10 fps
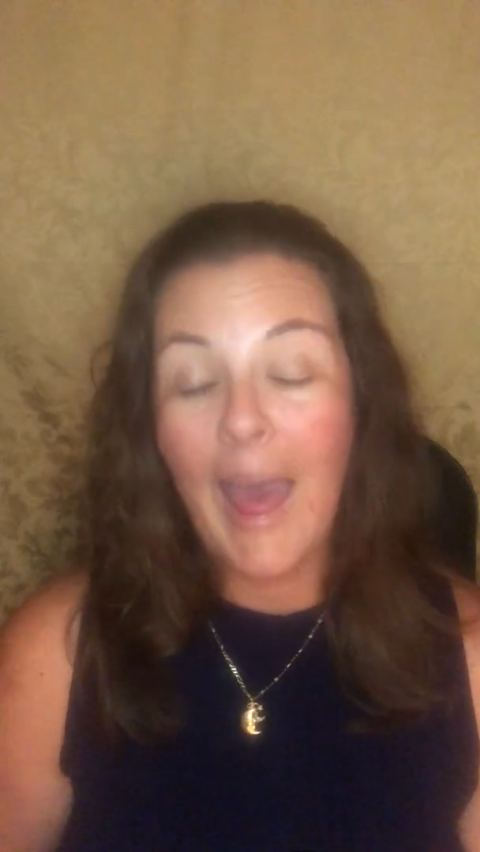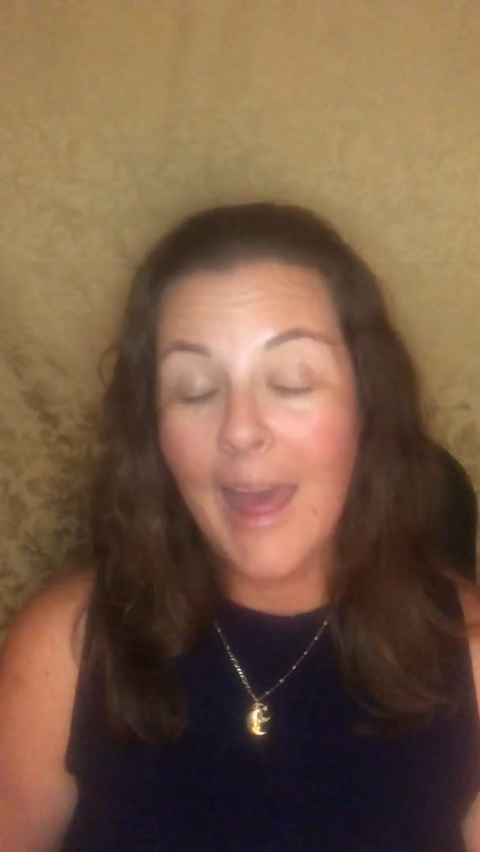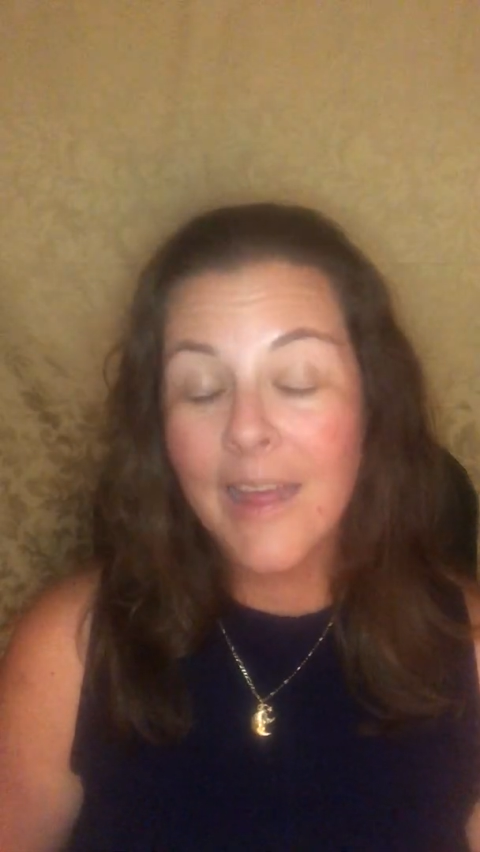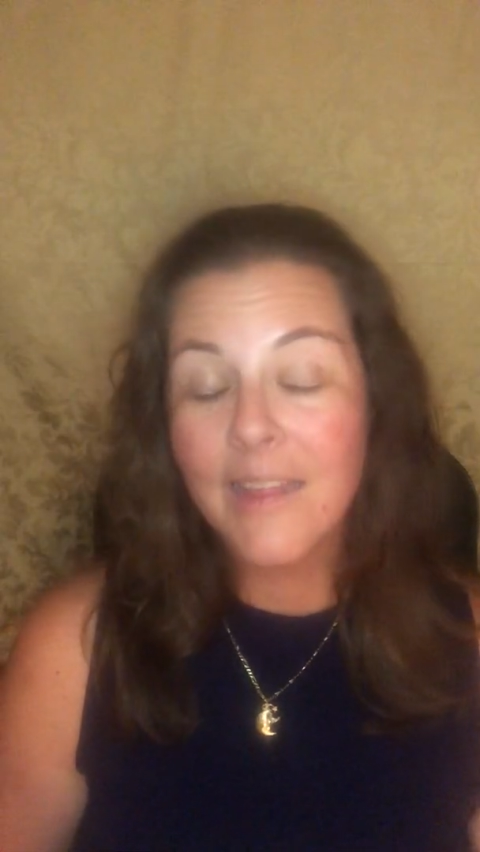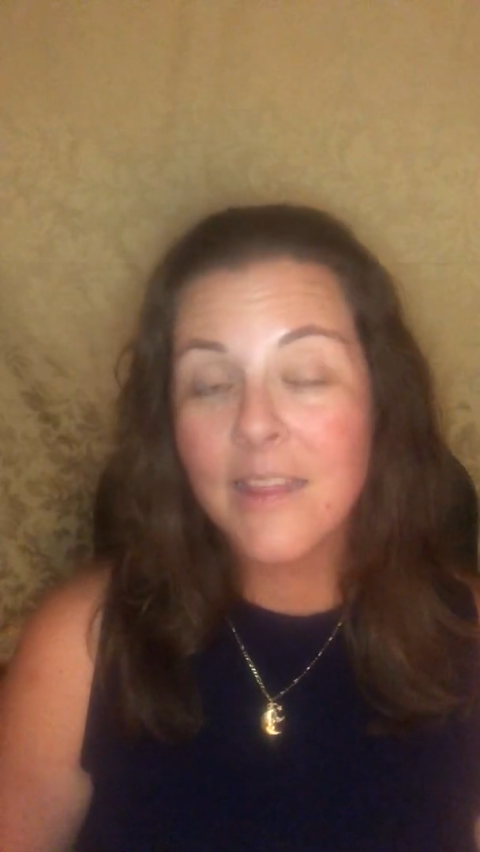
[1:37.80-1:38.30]

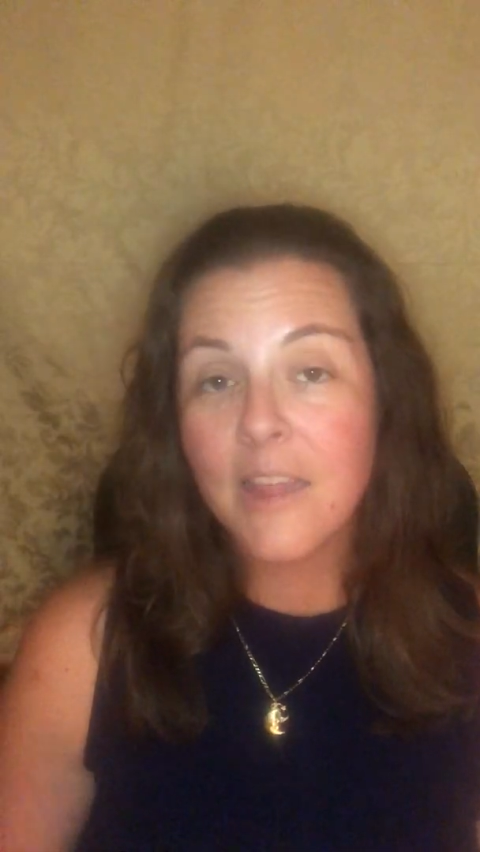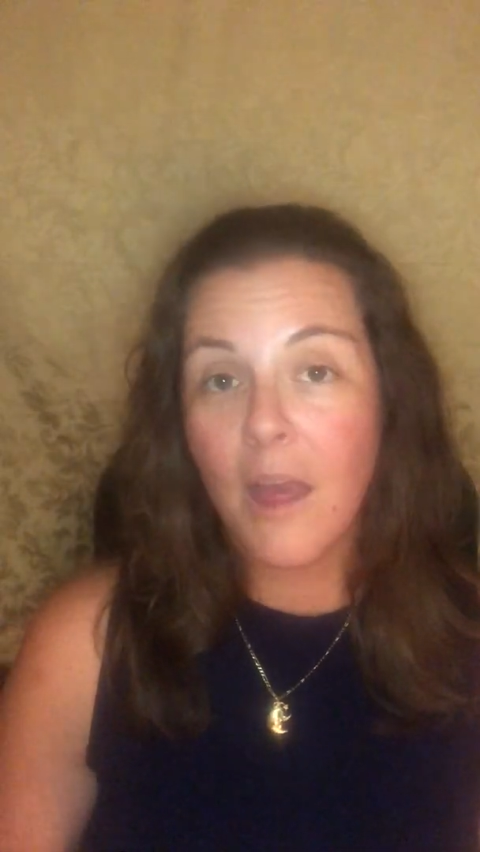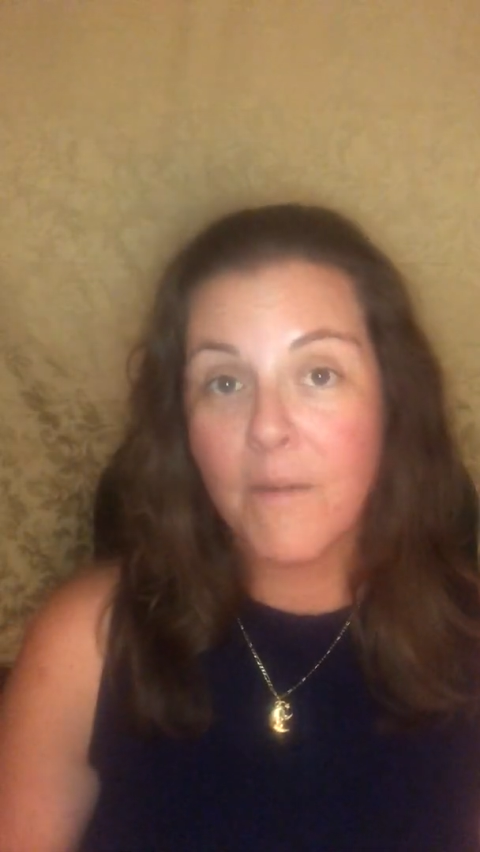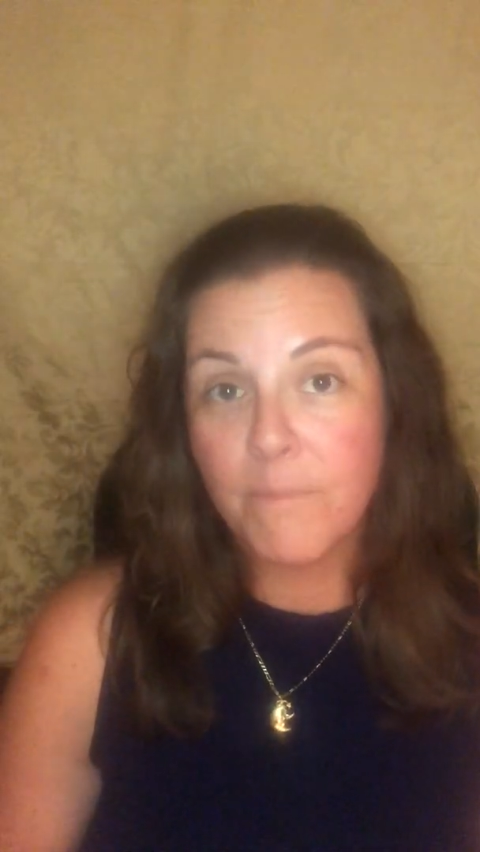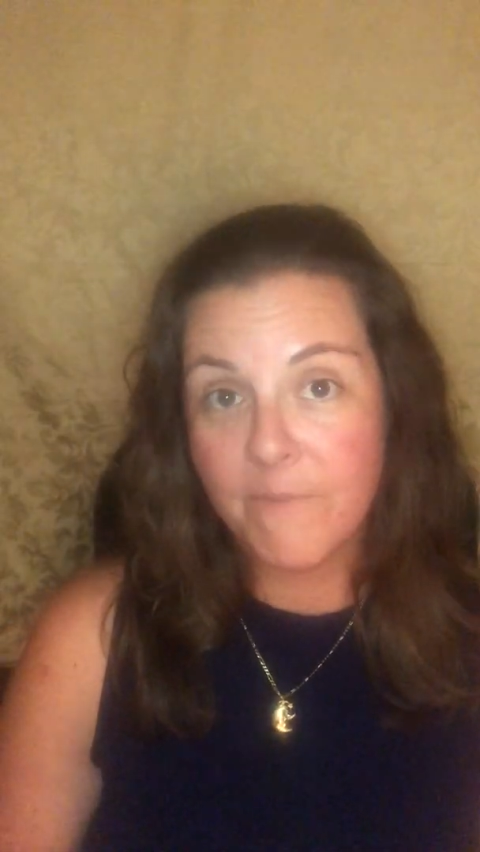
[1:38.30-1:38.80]
As
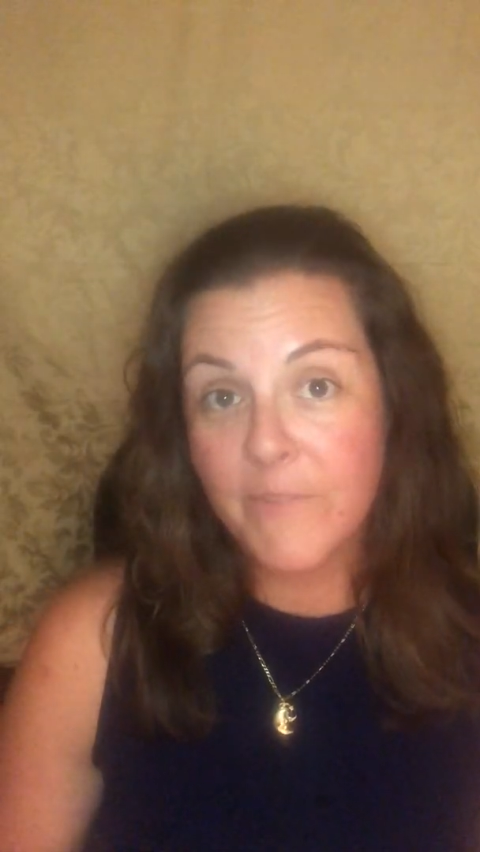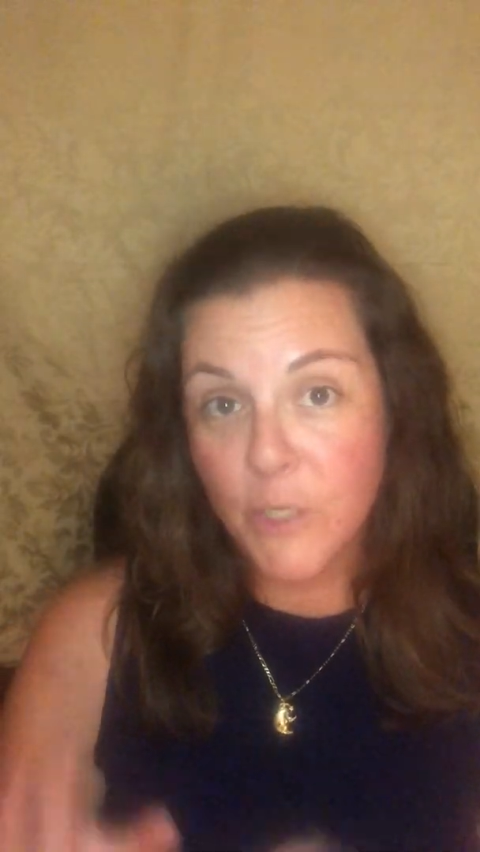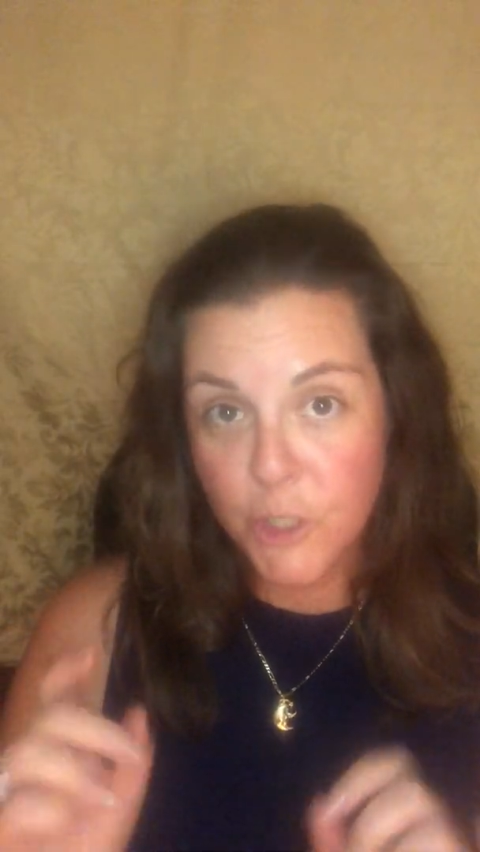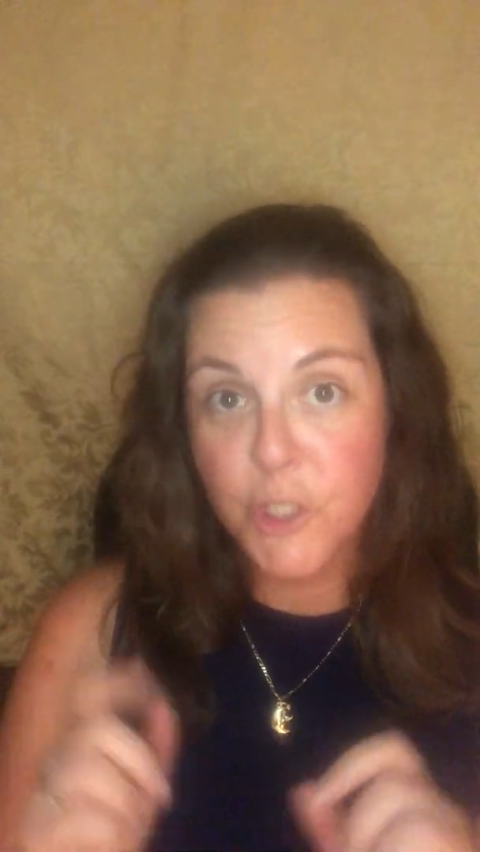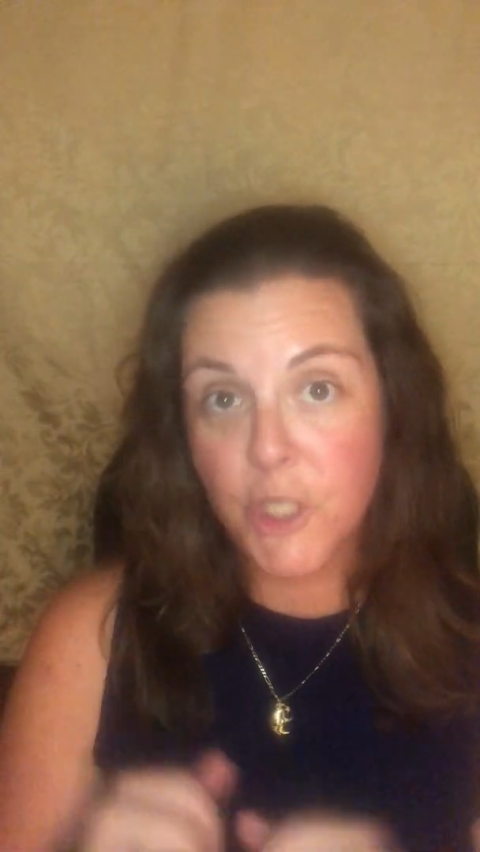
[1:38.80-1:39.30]
a
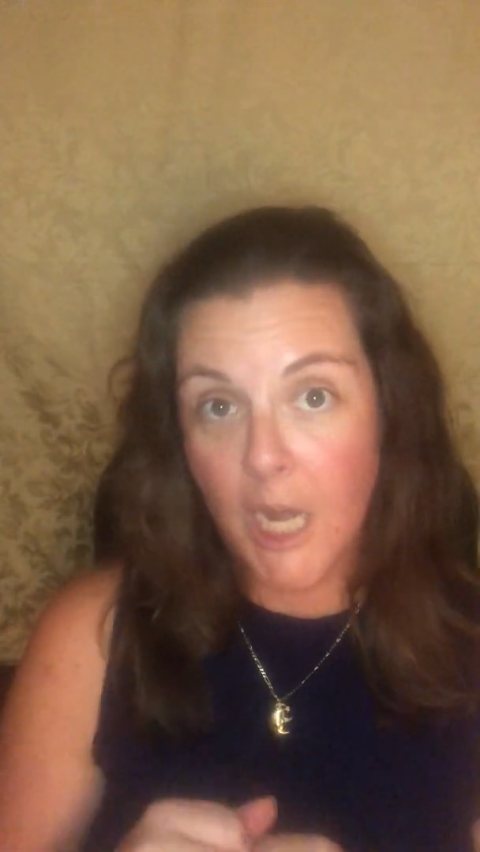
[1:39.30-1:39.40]
first